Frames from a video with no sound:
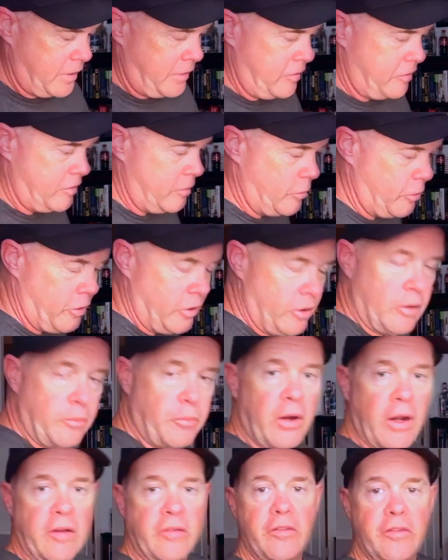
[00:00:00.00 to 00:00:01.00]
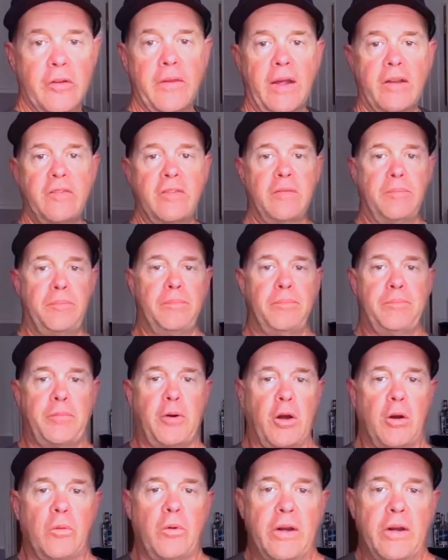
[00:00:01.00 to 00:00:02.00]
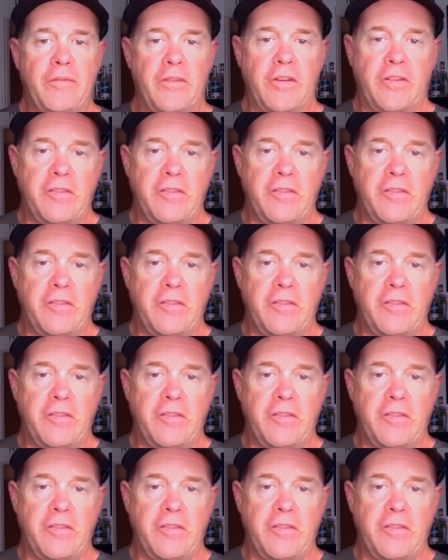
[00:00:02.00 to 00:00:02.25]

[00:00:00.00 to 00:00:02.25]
these at a really good price. So that's part one of the